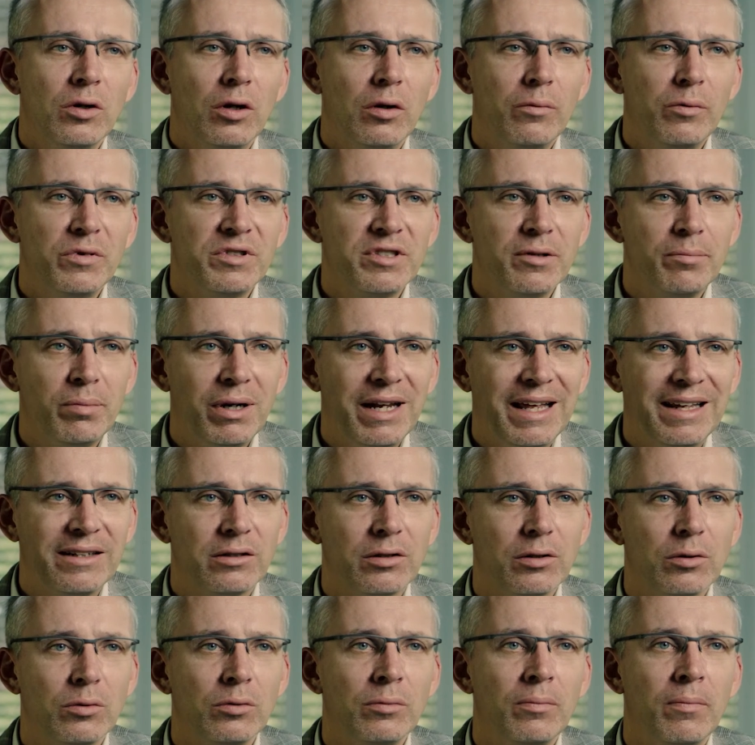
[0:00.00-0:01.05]
with a
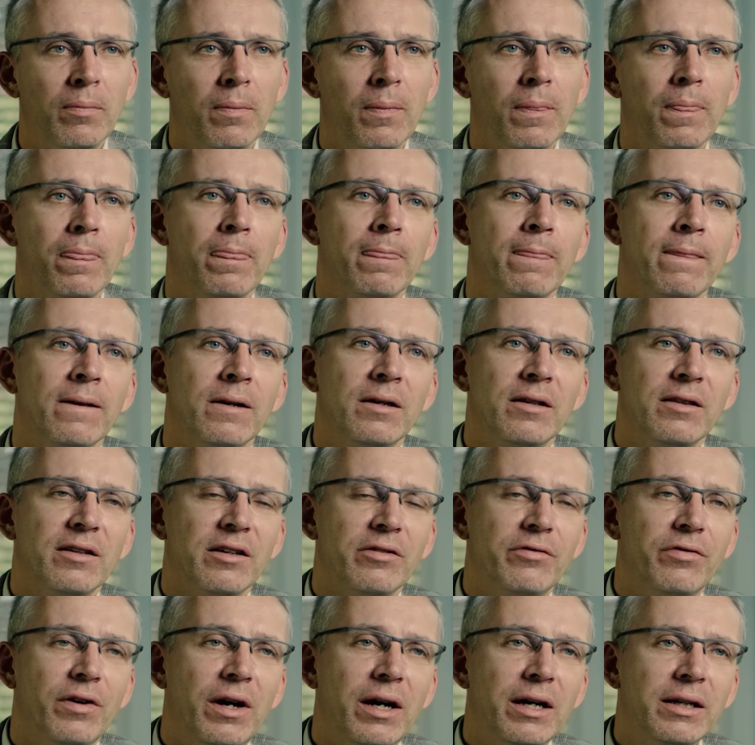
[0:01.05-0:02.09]
plateau. The
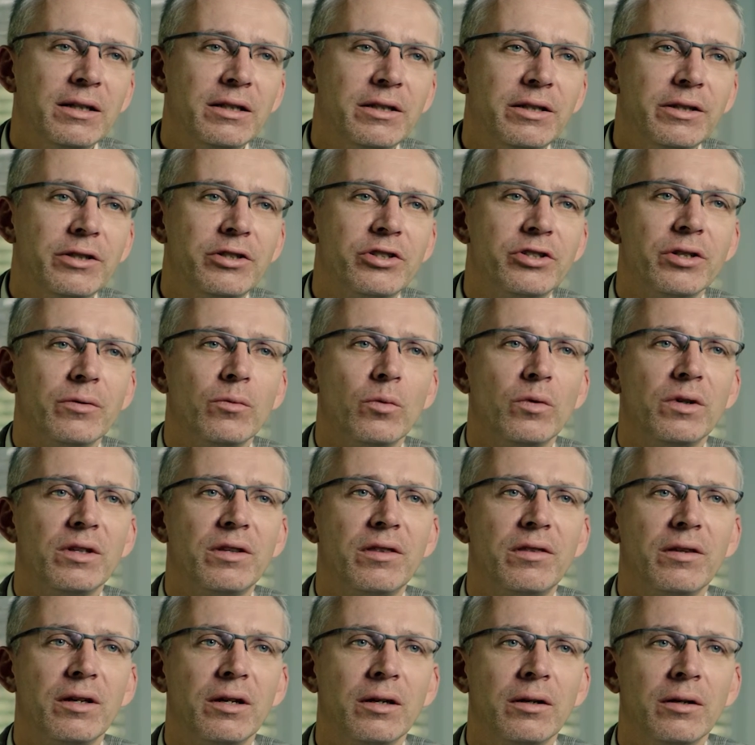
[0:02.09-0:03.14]
advantage
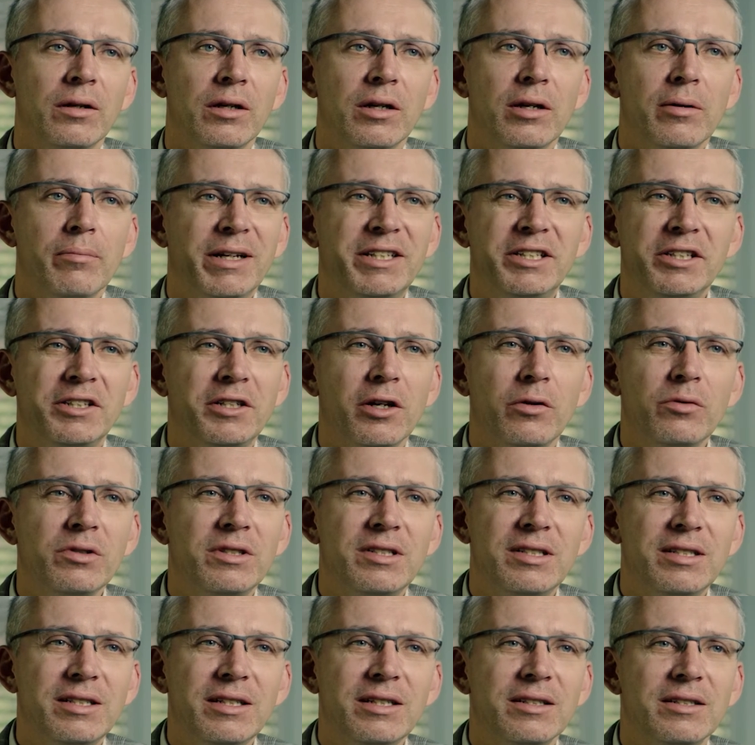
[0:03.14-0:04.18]
but you don't
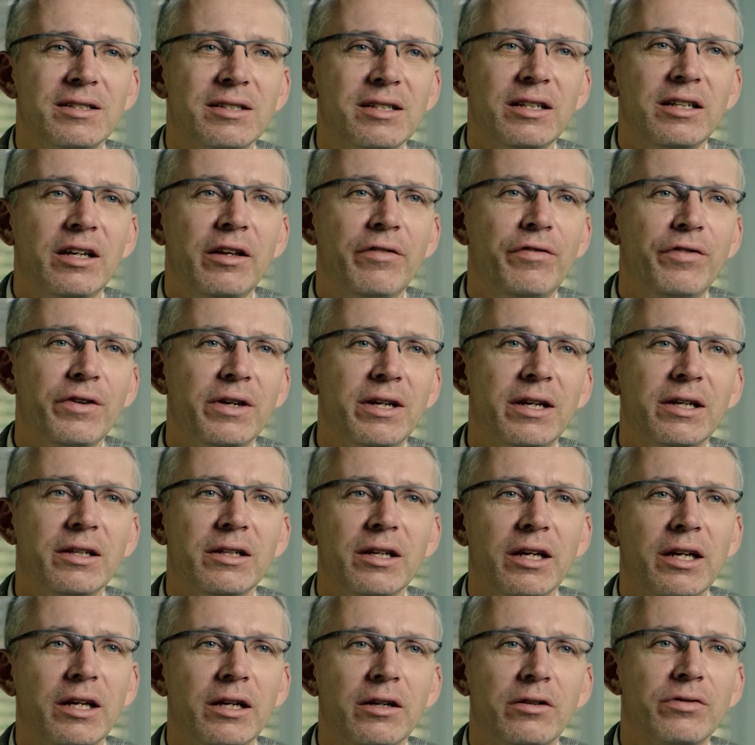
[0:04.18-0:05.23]
see a significant
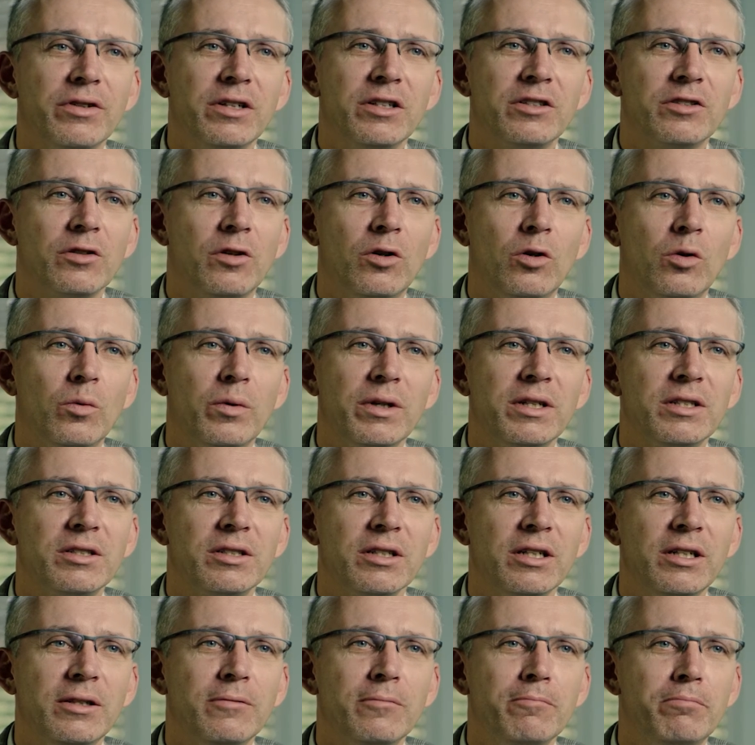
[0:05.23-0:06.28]
increase always
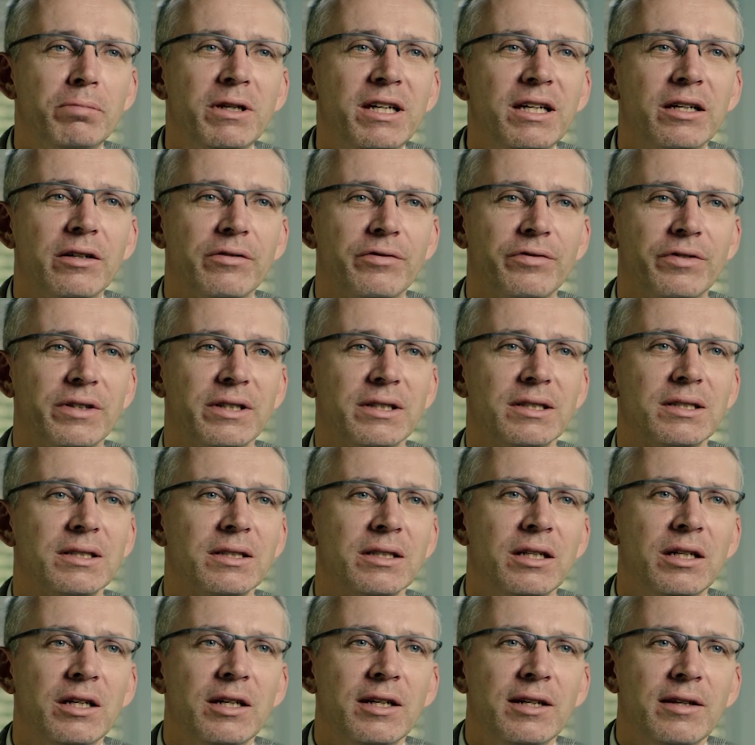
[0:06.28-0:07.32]
in PFS.
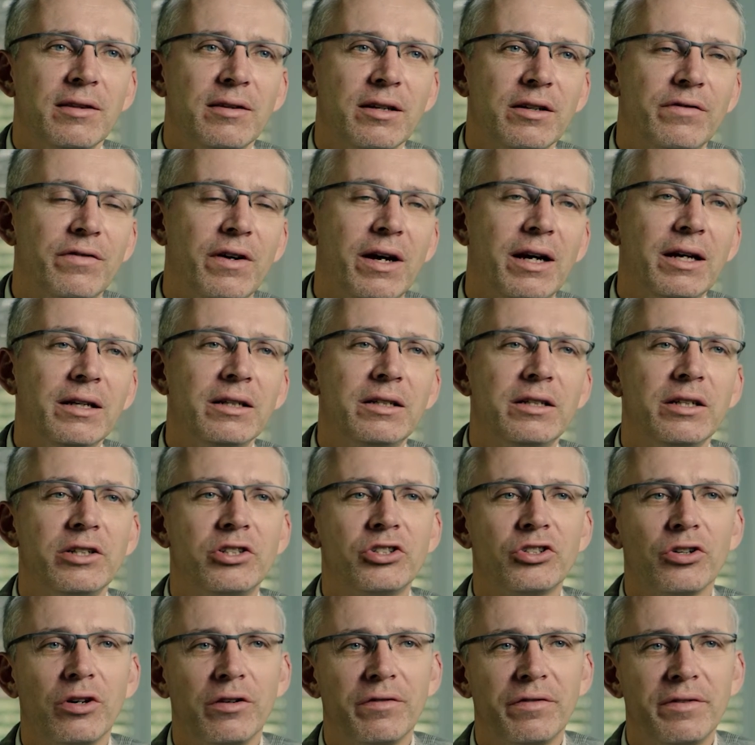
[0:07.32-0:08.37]
The
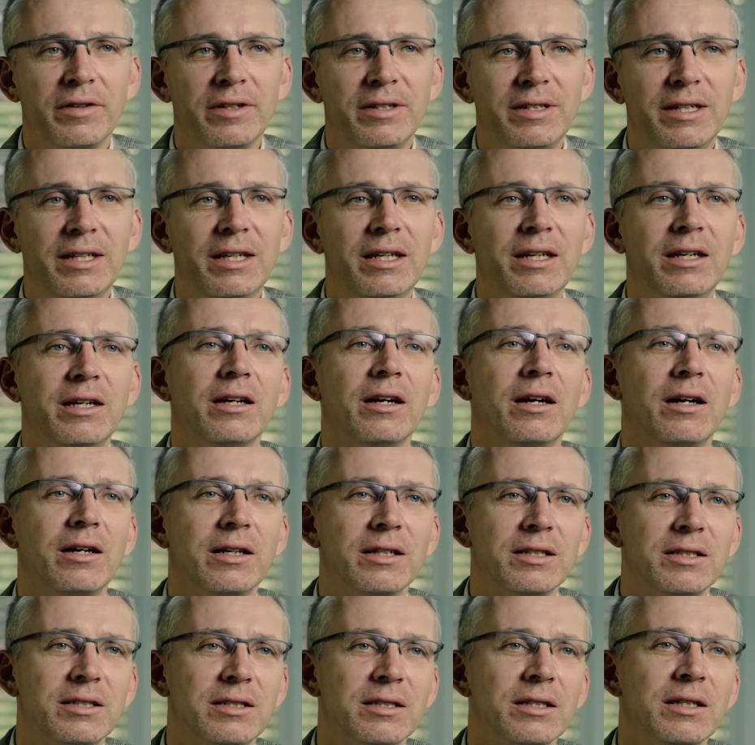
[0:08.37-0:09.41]
advantage of the
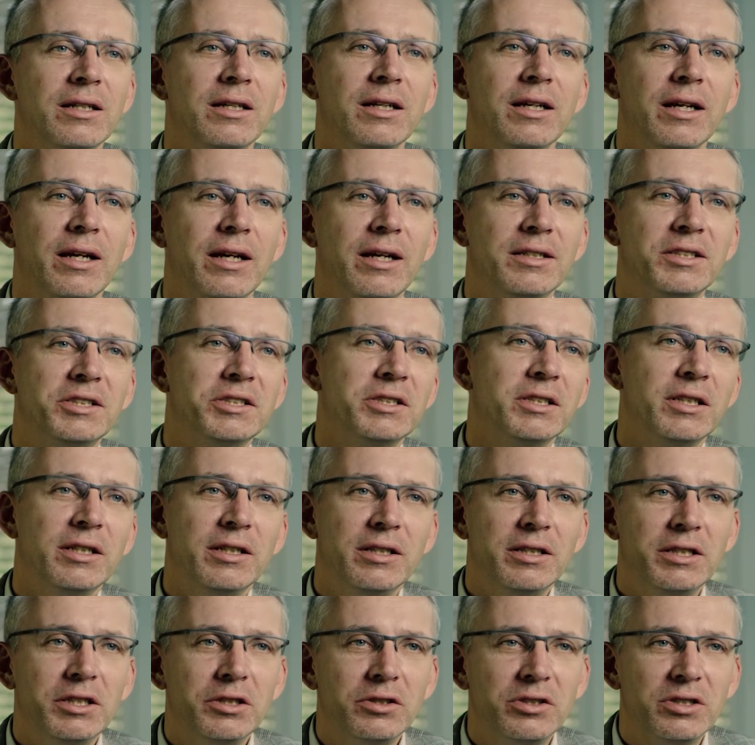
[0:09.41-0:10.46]
TKIs is
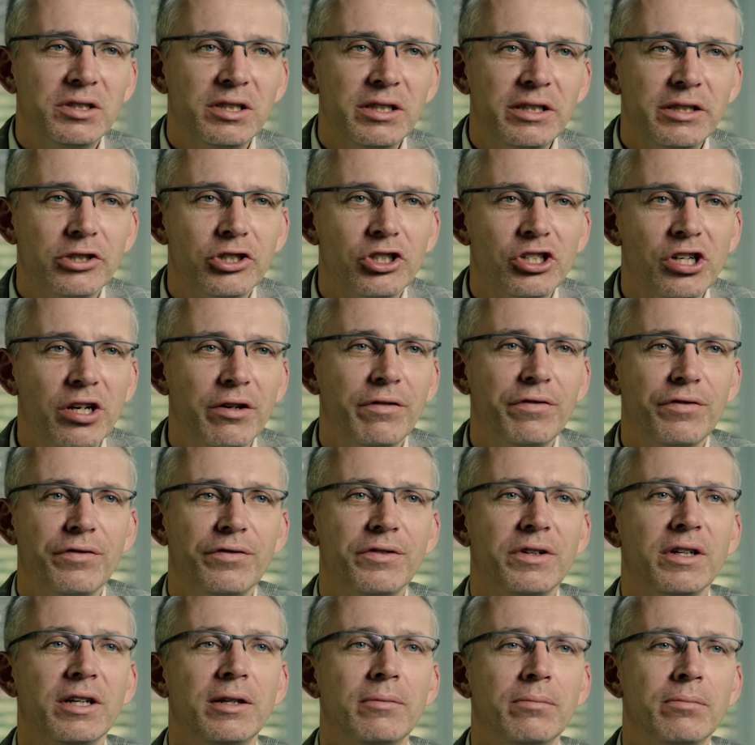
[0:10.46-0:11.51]
you see a
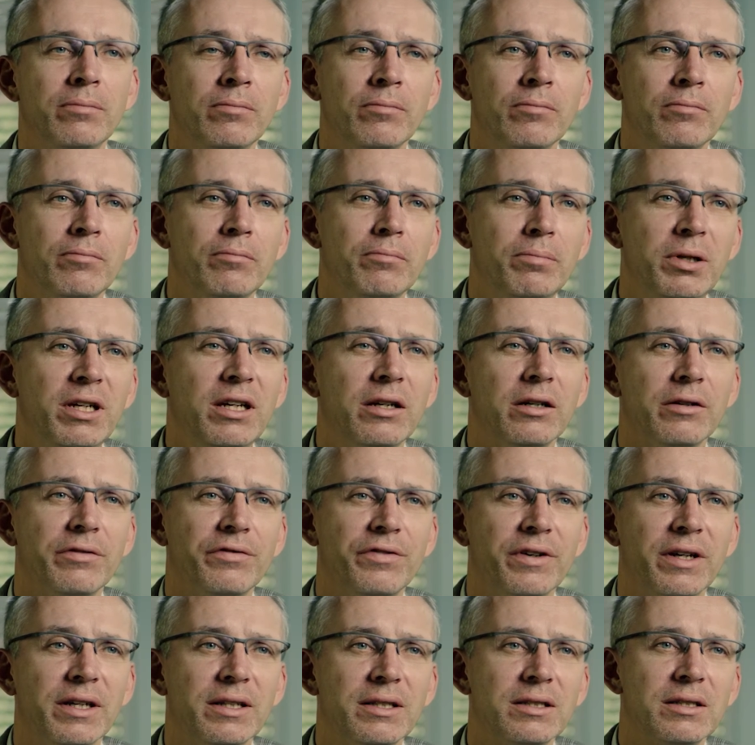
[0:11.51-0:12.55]
shift in
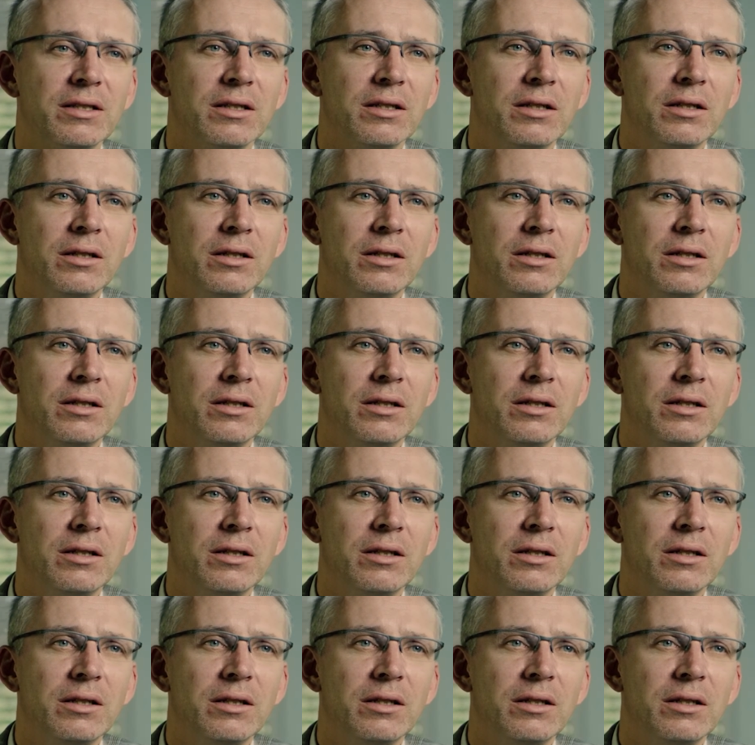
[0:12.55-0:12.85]
PFS